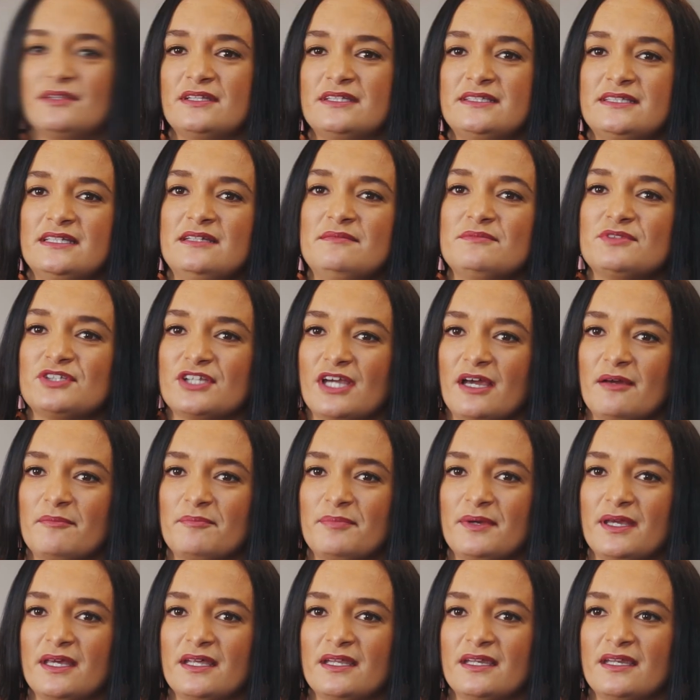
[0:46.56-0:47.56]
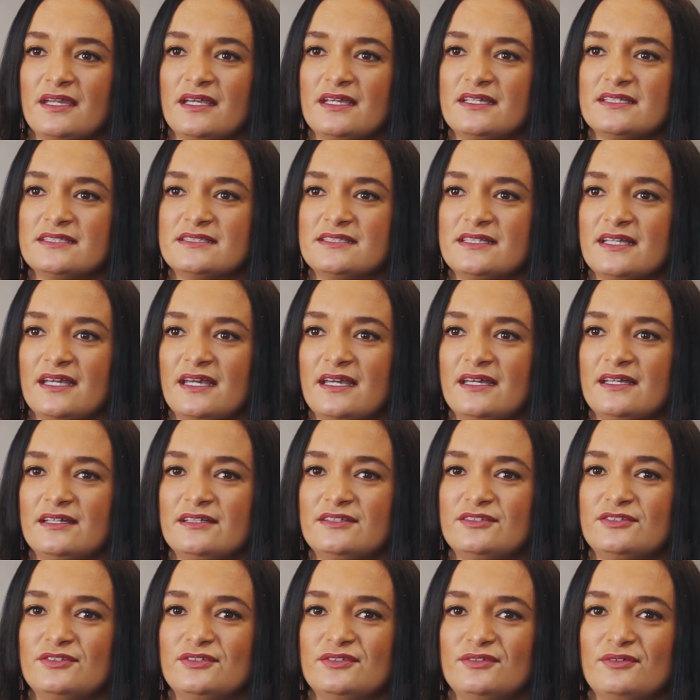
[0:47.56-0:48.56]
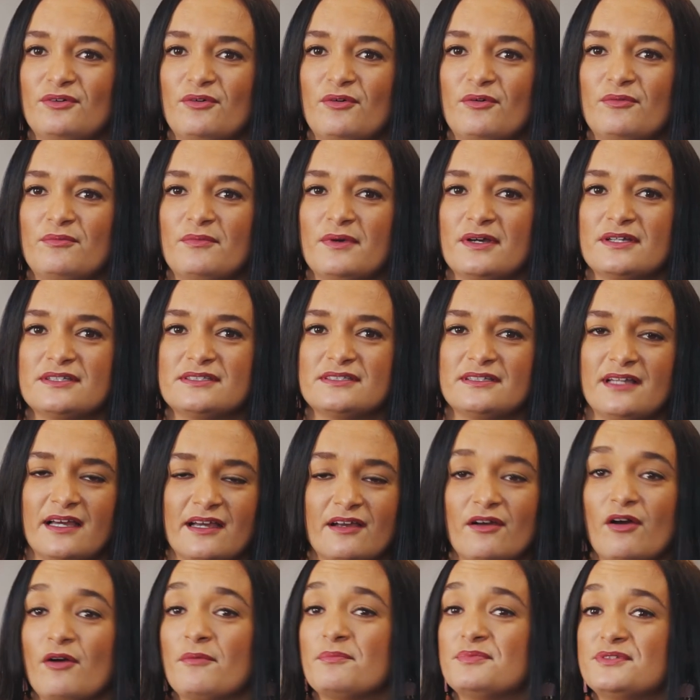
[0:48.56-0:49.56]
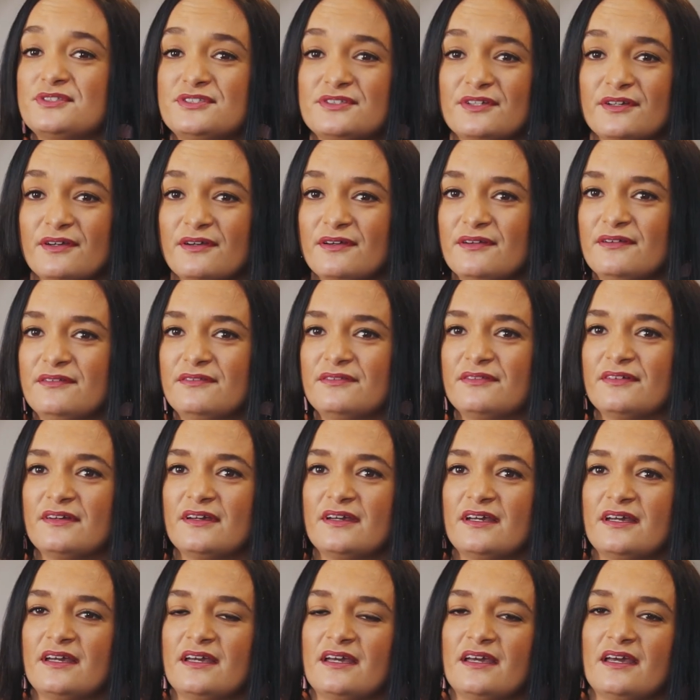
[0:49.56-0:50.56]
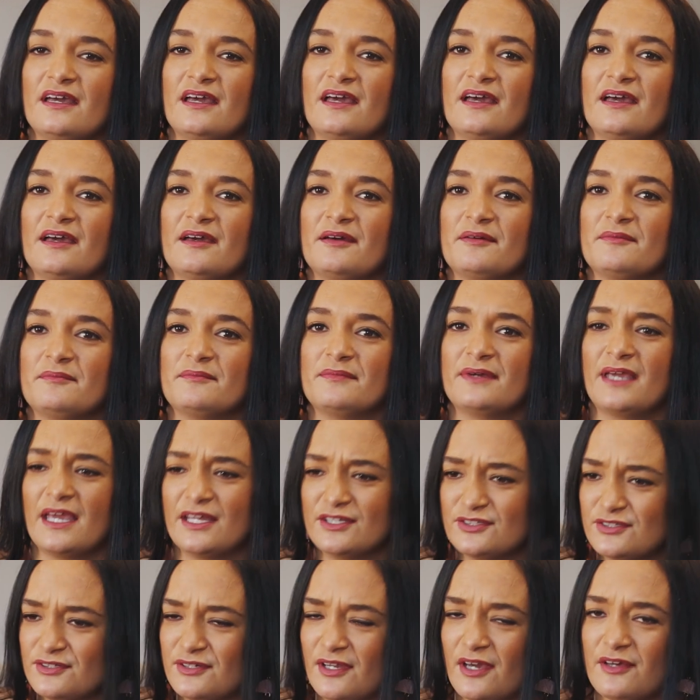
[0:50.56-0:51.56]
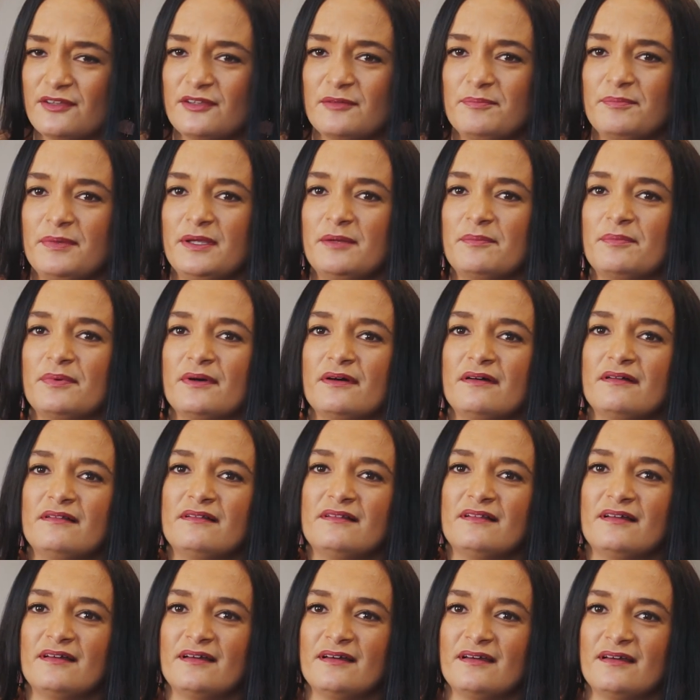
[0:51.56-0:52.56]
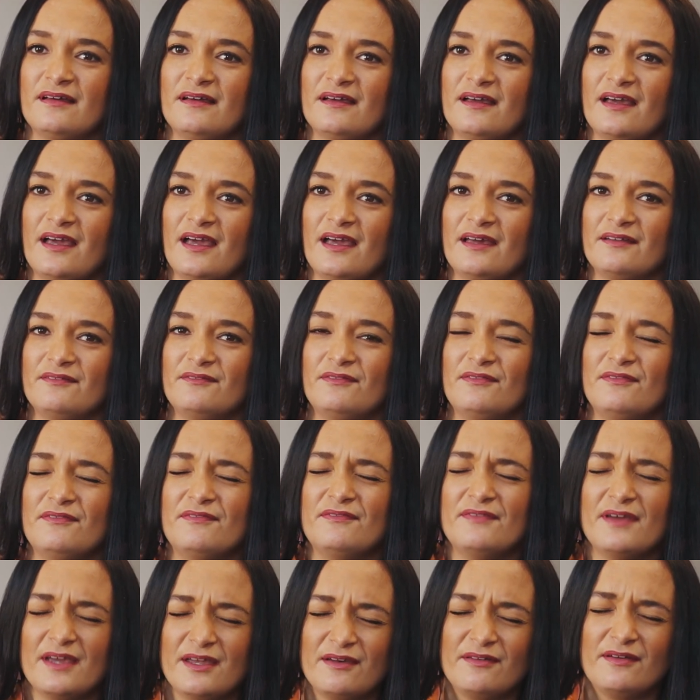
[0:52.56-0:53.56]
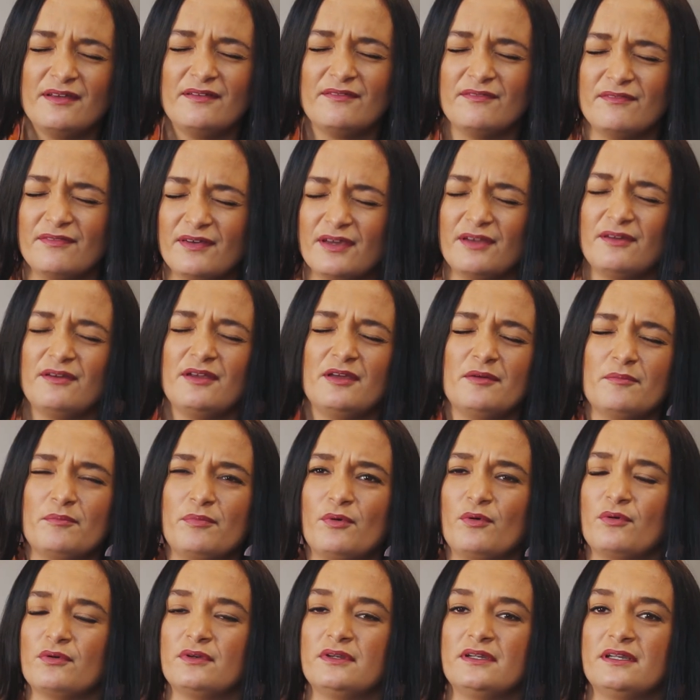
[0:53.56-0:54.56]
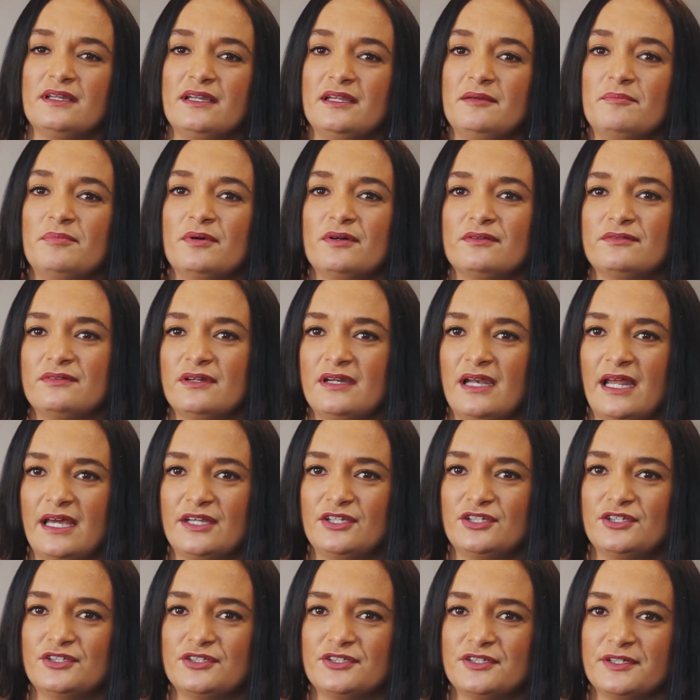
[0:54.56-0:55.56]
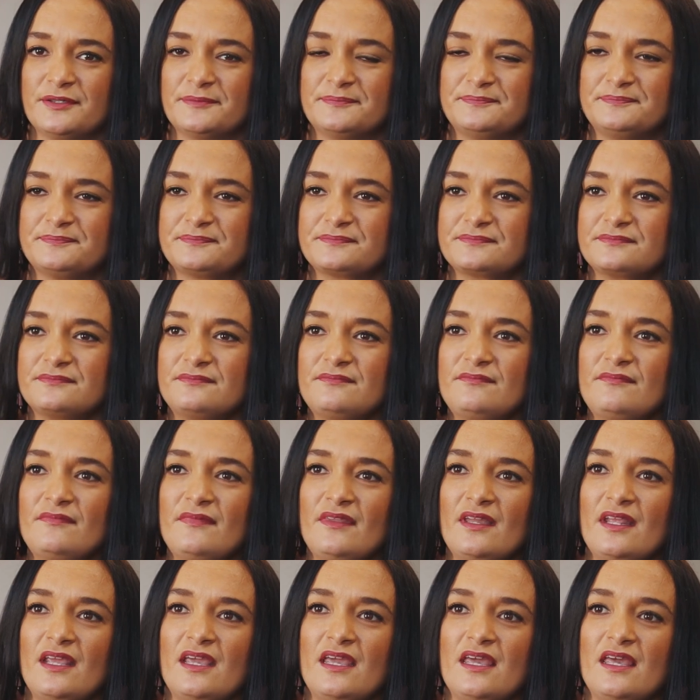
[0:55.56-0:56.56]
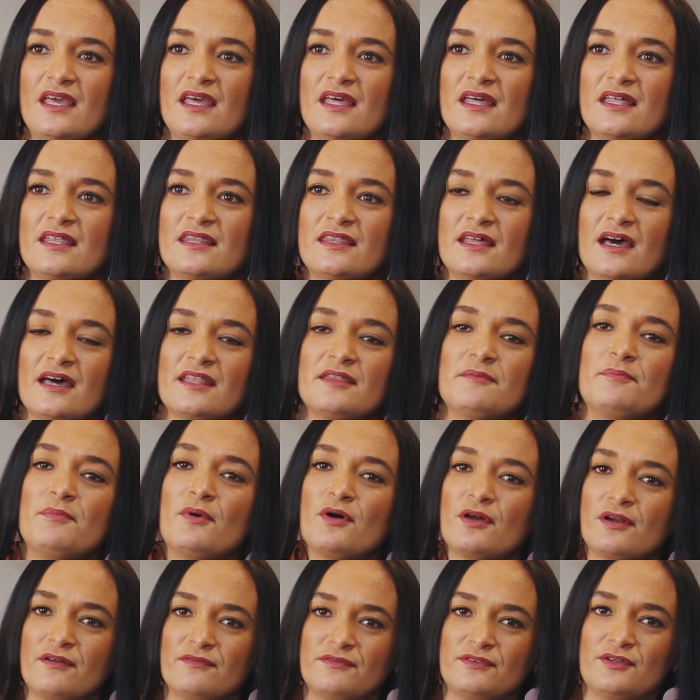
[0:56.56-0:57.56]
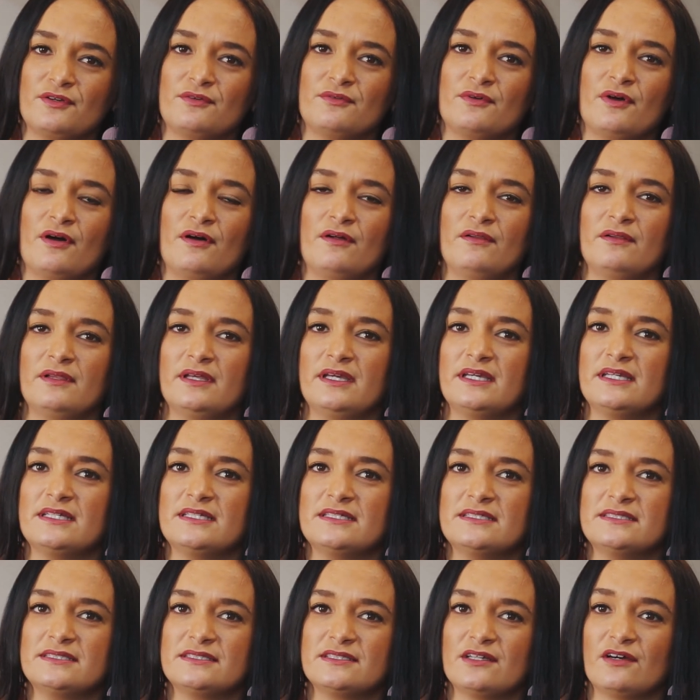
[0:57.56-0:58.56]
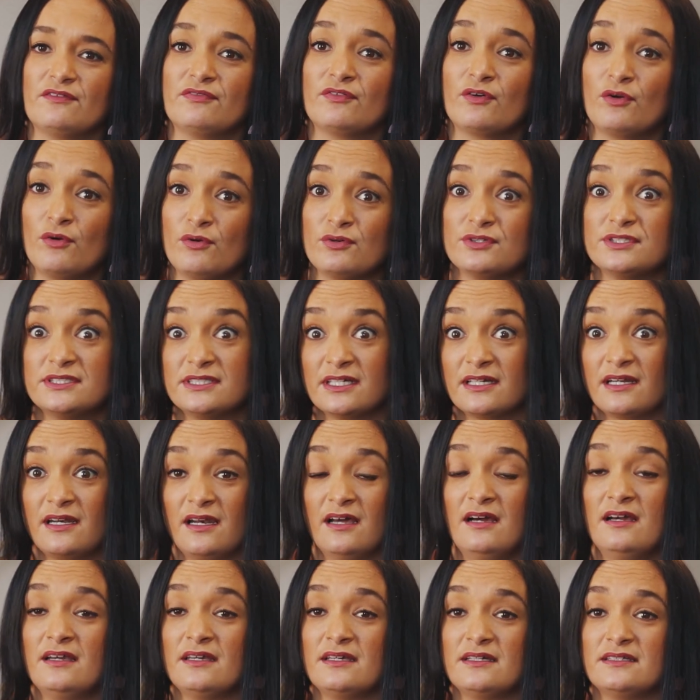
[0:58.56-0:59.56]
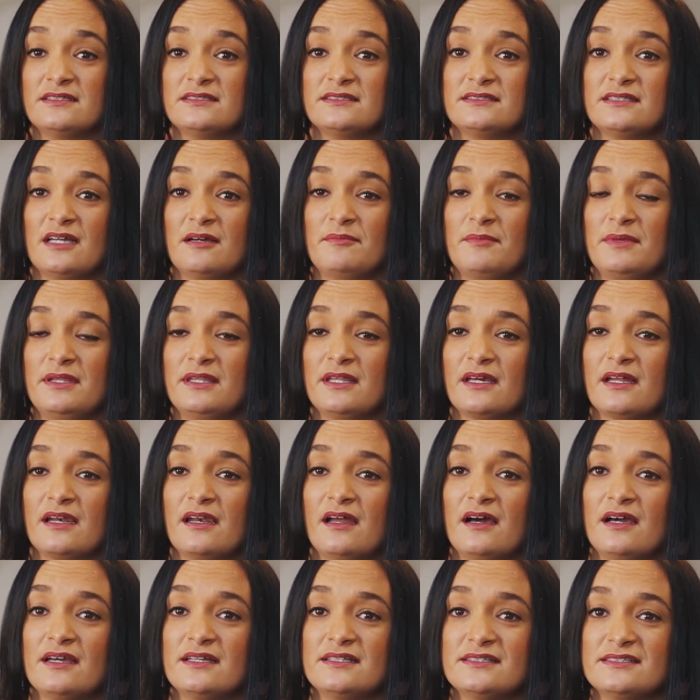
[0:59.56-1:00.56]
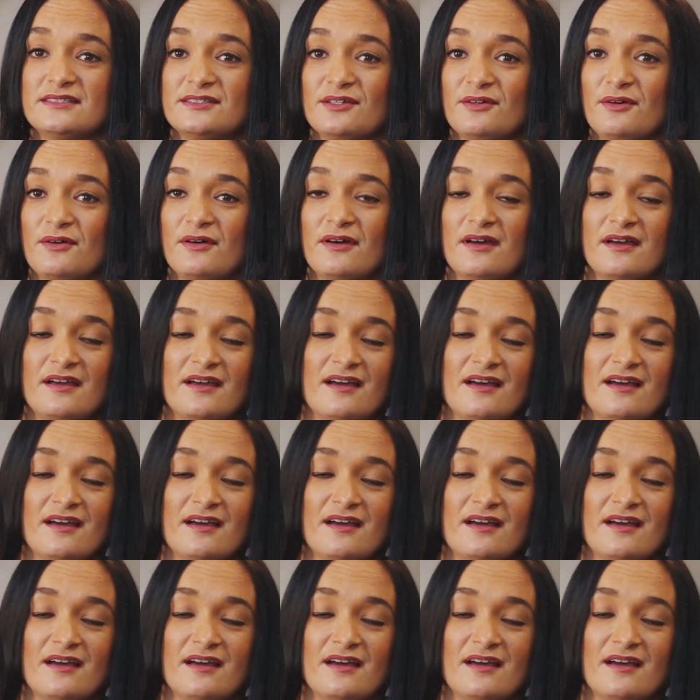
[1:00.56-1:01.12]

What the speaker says: the team champion is there to almost like observe, get to know the people, and very, very importantly, build relationship. The other part of the role is, of course, the clients. I mean, the clients are